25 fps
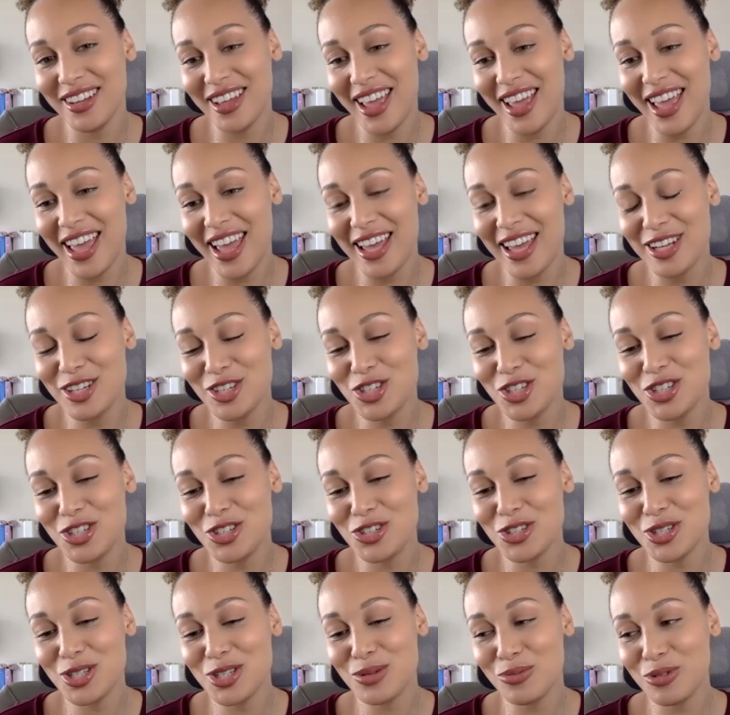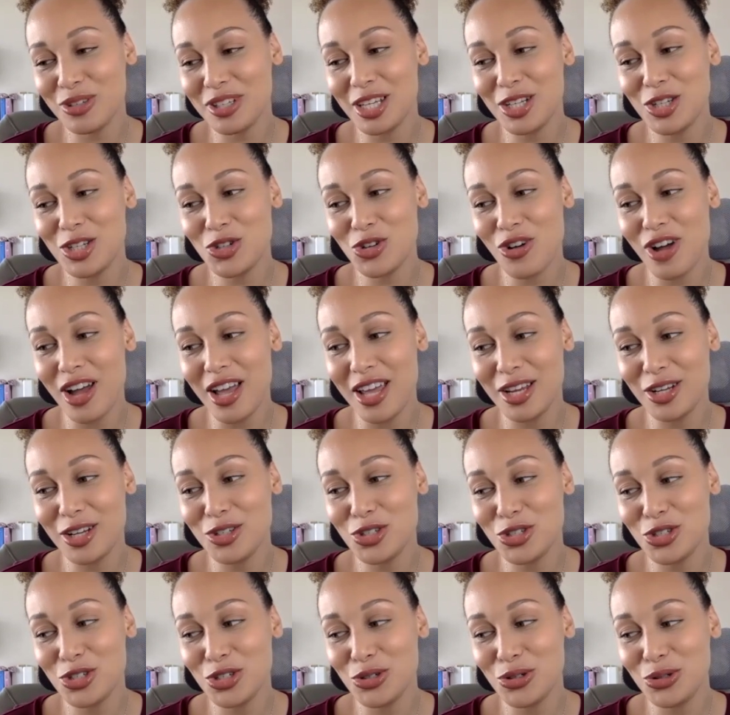And she's just really trying
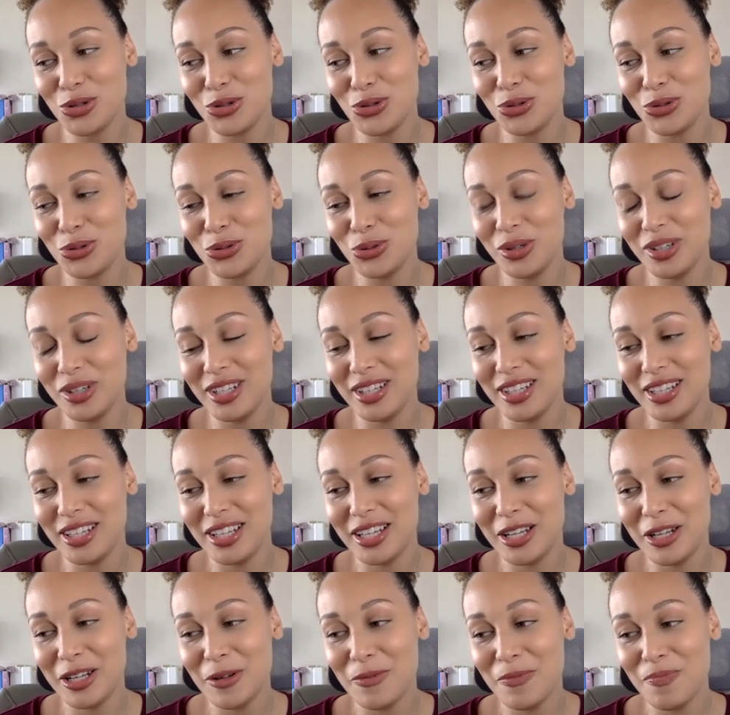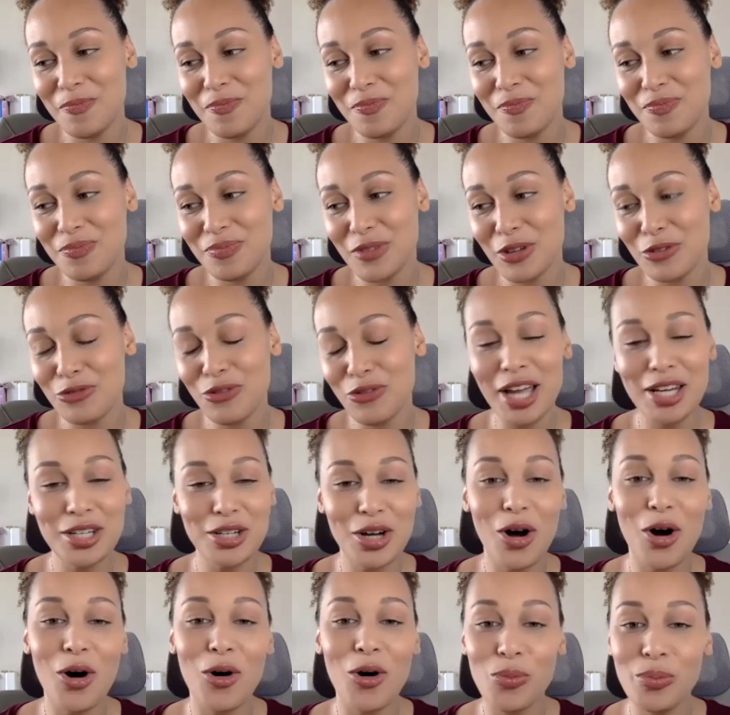to find a
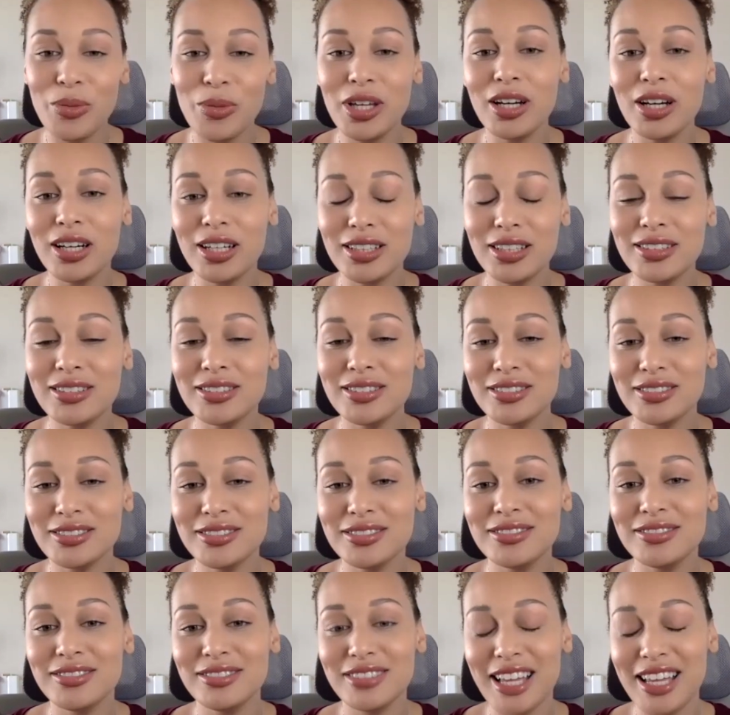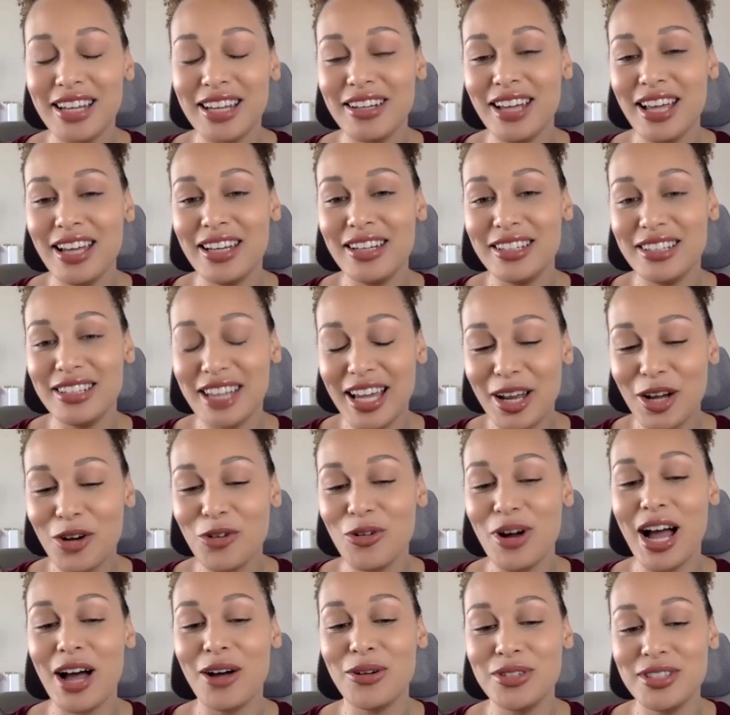home here. And get
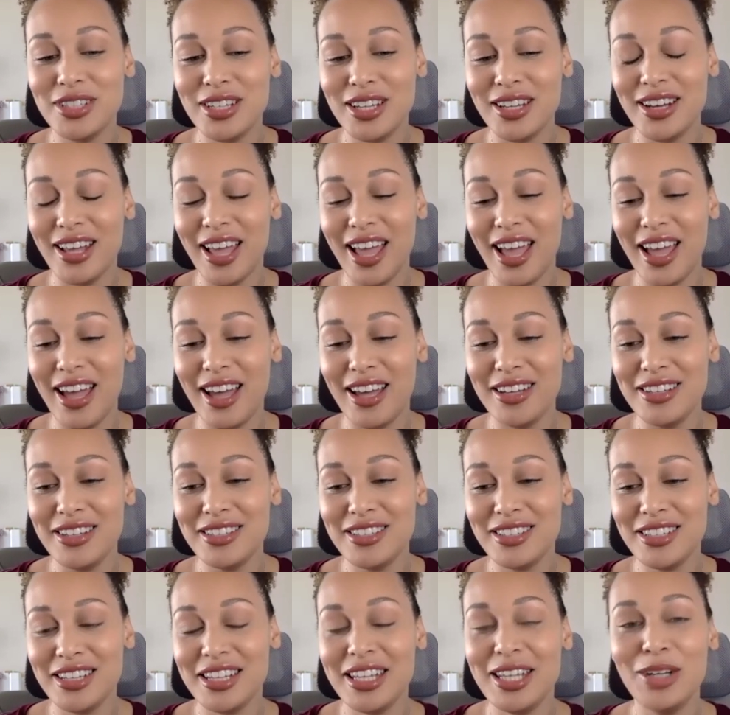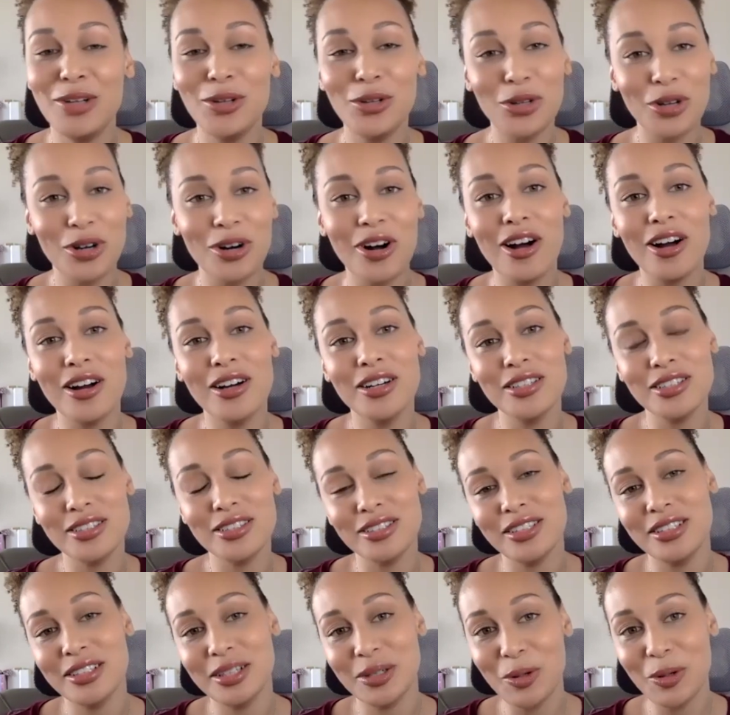grounded and heal her heart
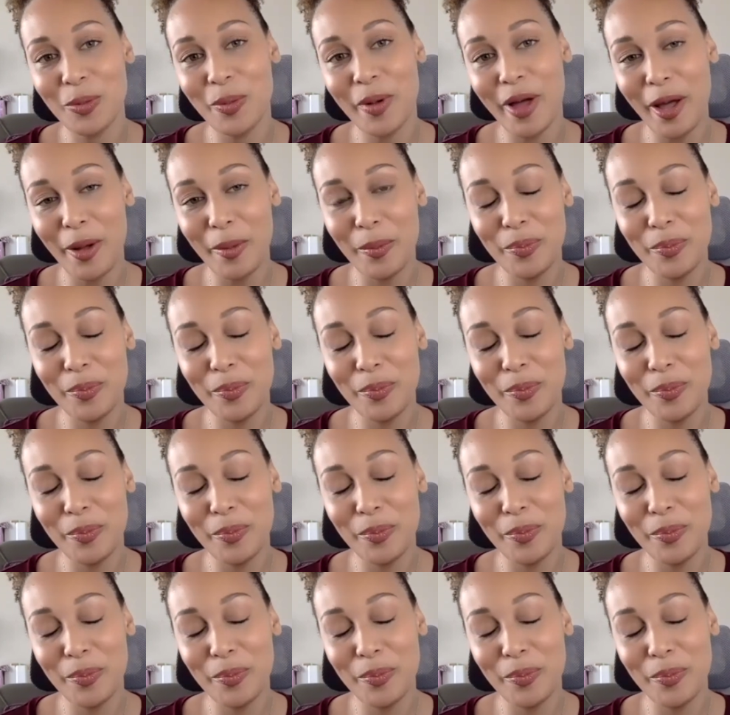a little bit.